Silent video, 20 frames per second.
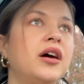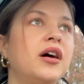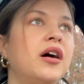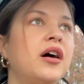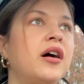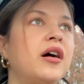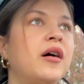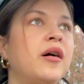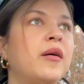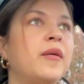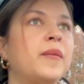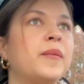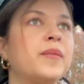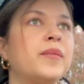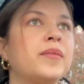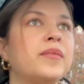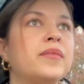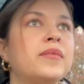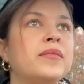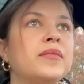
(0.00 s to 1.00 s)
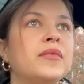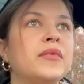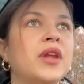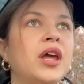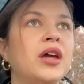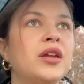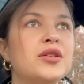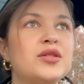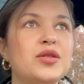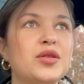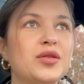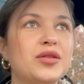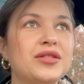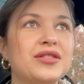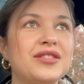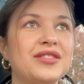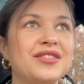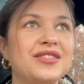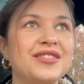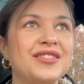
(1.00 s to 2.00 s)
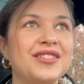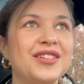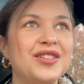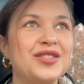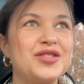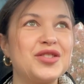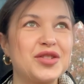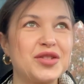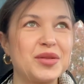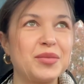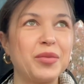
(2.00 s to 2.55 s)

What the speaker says: And it's not just